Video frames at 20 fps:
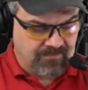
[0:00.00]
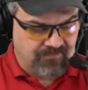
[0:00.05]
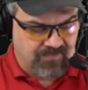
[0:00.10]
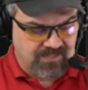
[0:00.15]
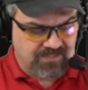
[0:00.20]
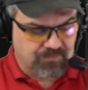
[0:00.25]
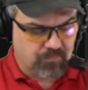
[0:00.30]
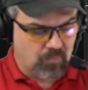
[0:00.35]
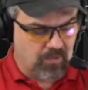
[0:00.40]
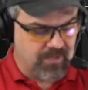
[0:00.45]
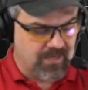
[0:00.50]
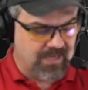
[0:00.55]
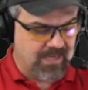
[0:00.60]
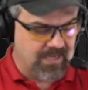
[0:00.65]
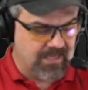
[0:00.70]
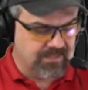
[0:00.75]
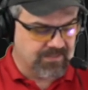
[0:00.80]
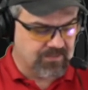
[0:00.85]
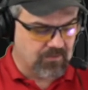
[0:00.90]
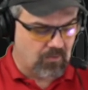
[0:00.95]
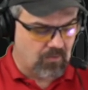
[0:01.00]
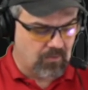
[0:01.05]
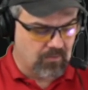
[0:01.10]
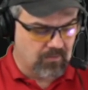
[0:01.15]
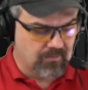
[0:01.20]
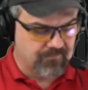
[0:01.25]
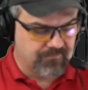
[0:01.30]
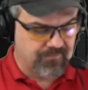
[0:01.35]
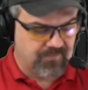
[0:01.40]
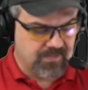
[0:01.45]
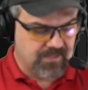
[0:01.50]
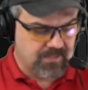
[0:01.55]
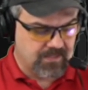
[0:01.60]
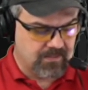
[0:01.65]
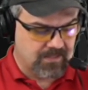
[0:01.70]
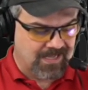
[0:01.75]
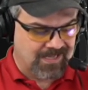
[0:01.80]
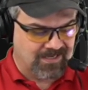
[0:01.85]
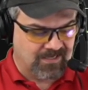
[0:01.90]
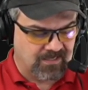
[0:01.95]
this one has all of
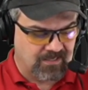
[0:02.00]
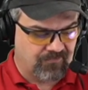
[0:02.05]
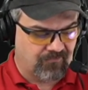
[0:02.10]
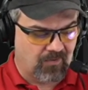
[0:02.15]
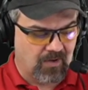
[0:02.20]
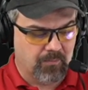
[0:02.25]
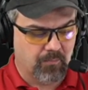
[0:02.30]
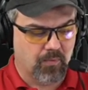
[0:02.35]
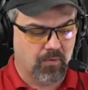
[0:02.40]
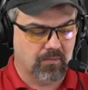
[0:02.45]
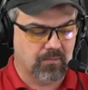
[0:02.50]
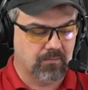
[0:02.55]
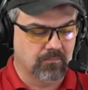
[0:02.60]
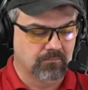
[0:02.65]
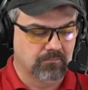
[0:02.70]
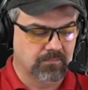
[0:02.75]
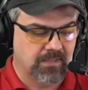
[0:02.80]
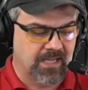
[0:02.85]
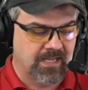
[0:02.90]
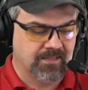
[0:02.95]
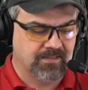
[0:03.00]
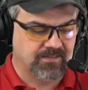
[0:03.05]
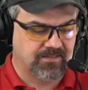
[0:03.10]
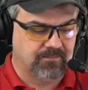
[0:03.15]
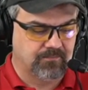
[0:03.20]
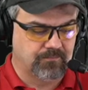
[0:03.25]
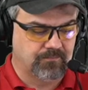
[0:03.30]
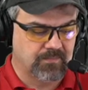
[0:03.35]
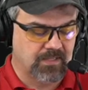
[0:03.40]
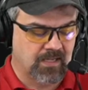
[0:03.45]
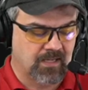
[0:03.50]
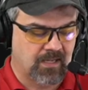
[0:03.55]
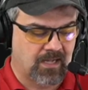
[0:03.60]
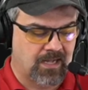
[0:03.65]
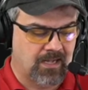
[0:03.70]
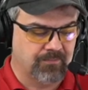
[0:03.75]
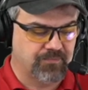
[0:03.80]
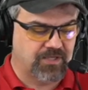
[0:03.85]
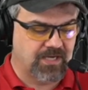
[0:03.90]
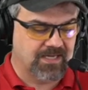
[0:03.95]
the entity framework and uh,
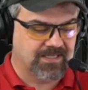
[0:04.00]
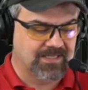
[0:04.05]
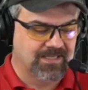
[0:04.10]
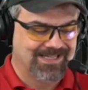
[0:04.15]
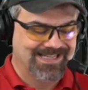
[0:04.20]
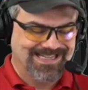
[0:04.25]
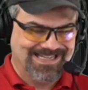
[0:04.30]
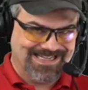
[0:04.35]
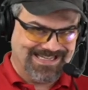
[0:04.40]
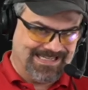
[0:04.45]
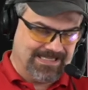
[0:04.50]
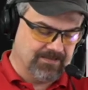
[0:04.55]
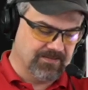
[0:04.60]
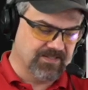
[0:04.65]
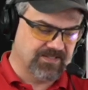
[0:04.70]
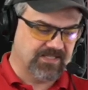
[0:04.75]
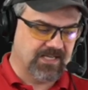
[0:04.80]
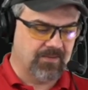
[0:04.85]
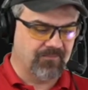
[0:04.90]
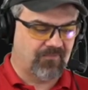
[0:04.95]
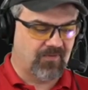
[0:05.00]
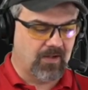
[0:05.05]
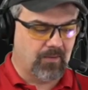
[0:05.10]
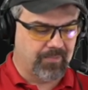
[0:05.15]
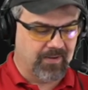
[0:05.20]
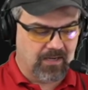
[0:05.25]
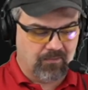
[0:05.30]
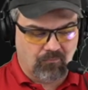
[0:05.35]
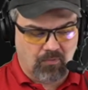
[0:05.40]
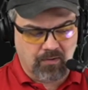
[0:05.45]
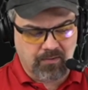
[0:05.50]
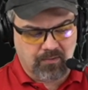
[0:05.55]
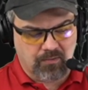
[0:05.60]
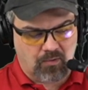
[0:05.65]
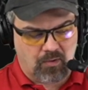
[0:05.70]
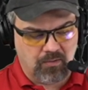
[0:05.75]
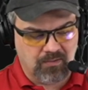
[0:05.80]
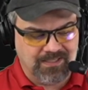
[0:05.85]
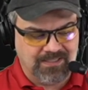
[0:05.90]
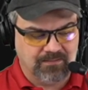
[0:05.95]
object in the same file, but I wrote it
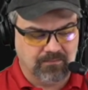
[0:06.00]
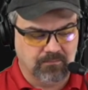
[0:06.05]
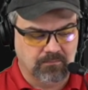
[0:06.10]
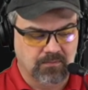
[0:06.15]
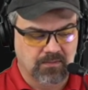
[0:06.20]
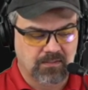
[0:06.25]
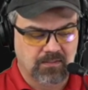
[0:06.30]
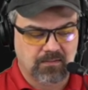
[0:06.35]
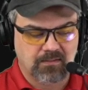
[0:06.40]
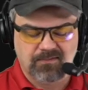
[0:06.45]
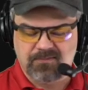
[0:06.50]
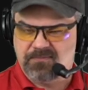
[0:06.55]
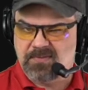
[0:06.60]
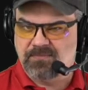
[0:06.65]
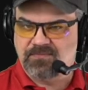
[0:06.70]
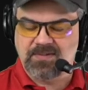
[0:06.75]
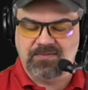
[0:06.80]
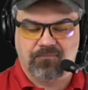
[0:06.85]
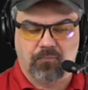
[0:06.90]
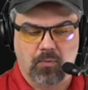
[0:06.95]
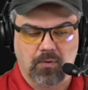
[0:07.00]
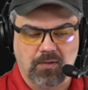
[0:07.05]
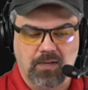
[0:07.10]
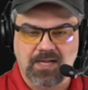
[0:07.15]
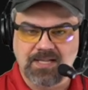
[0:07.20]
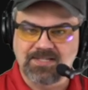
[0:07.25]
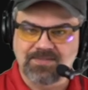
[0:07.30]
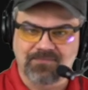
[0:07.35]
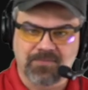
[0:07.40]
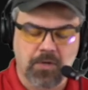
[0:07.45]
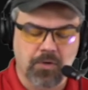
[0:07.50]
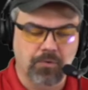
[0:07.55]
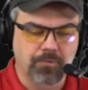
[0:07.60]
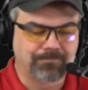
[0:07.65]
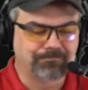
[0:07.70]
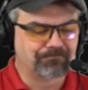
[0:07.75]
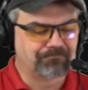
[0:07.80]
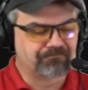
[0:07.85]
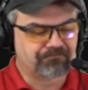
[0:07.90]
all in 54 lines of code,